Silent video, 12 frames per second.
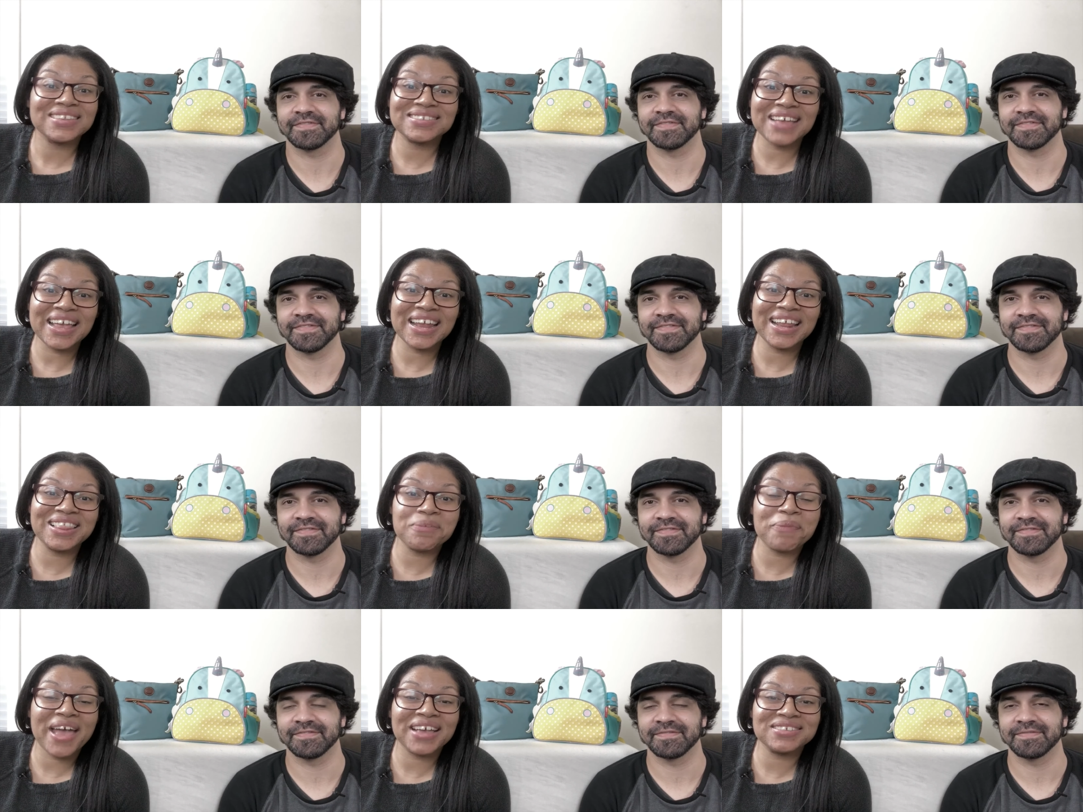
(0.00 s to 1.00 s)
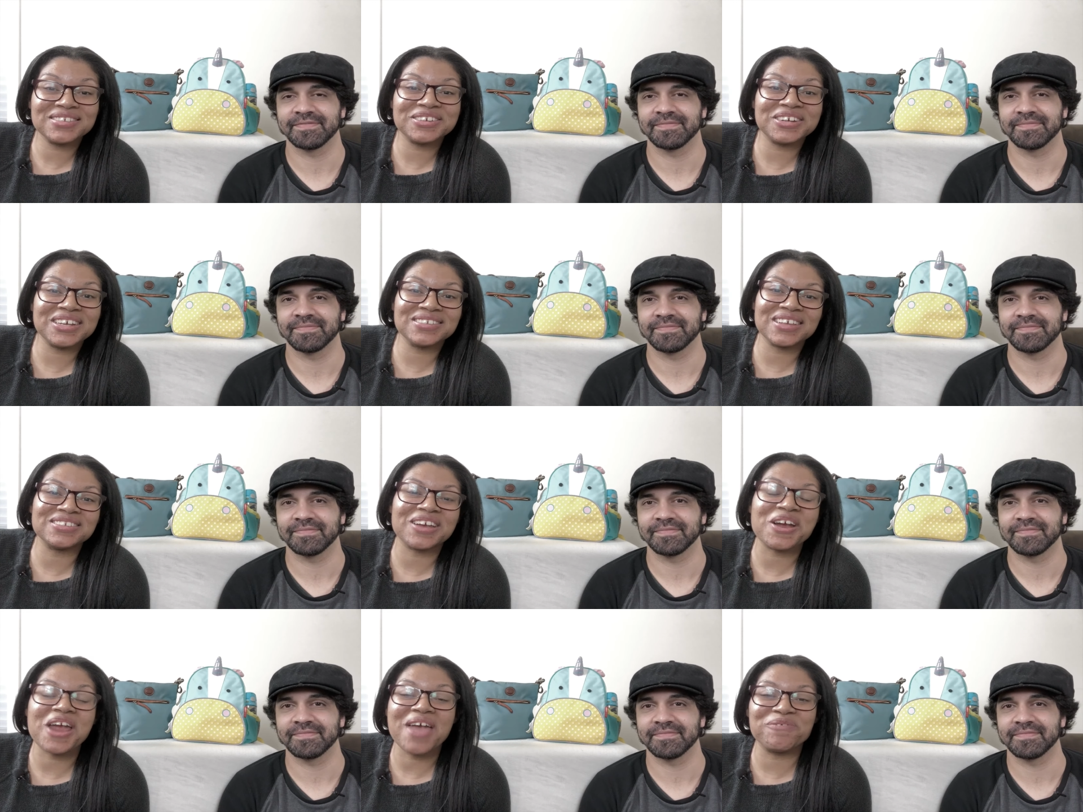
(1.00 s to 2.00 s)
Speaker 1: Second in the bag series is
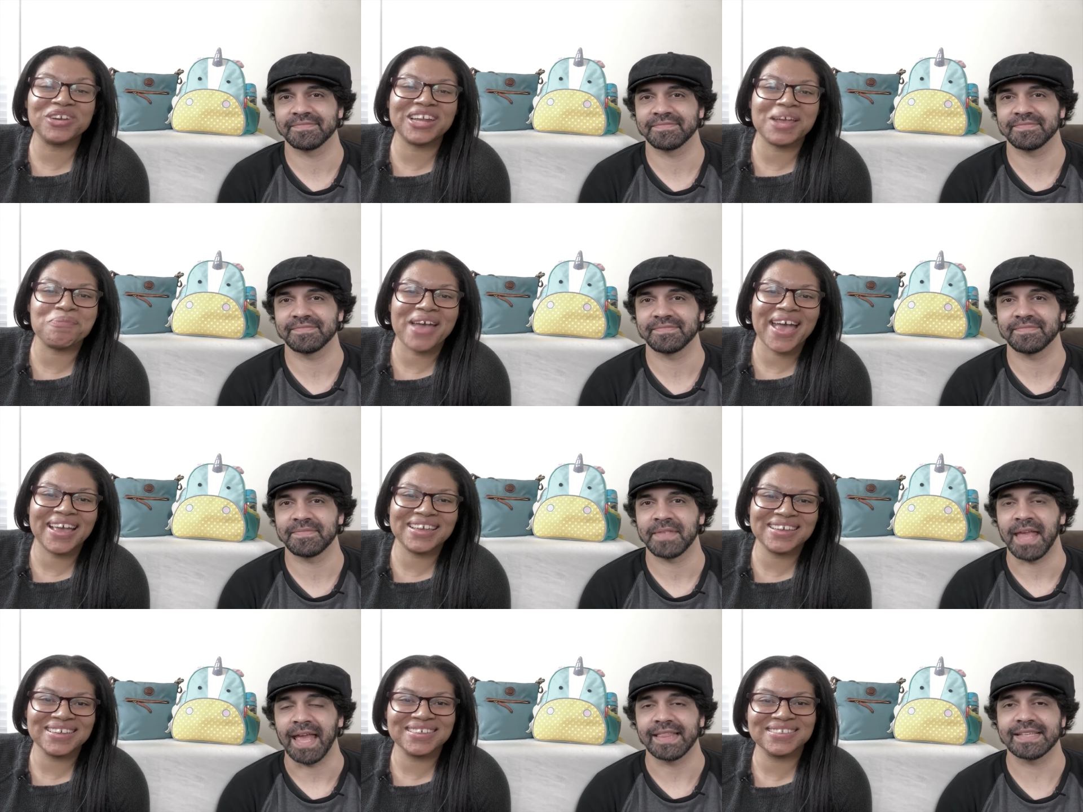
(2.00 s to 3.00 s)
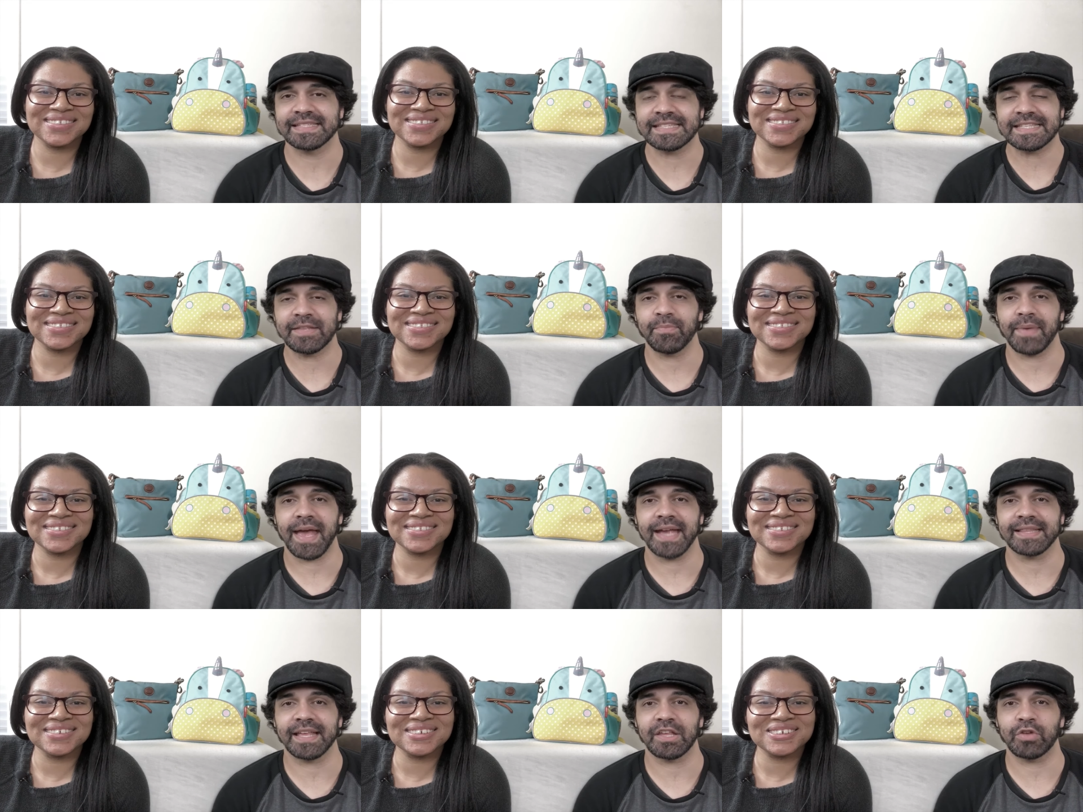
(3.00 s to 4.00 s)
our everyday bag.
Speaker 2: This is the bag that you